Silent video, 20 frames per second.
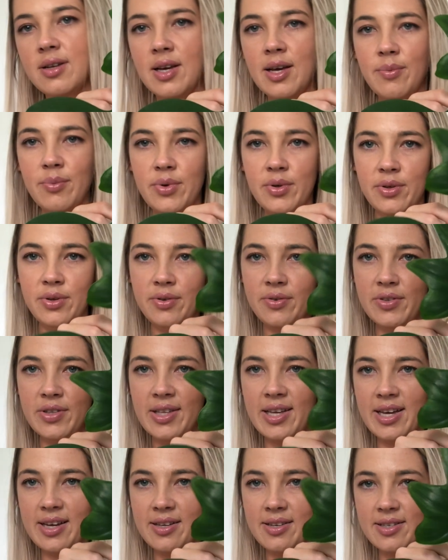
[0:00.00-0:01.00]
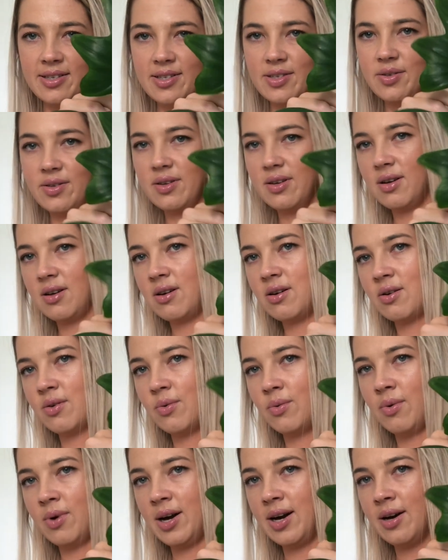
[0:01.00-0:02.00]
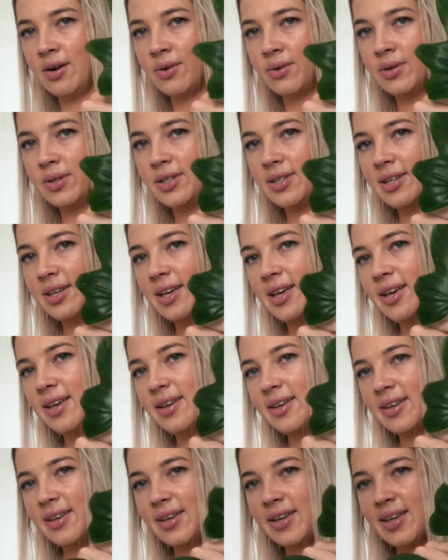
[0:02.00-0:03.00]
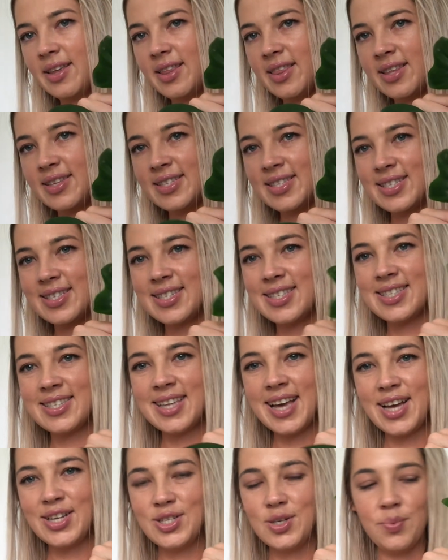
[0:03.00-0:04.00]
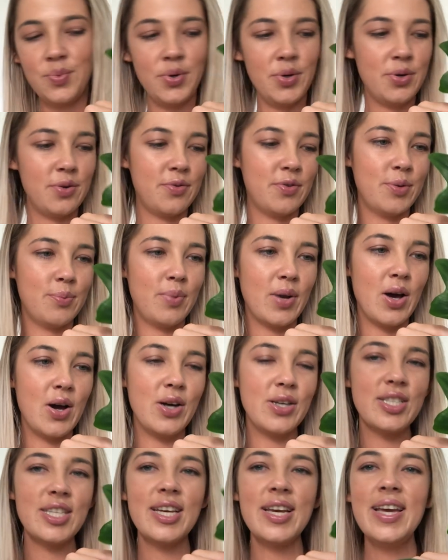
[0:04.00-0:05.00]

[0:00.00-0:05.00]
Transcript: how beautiful that is. Oh wow, this is such a beautiful plant.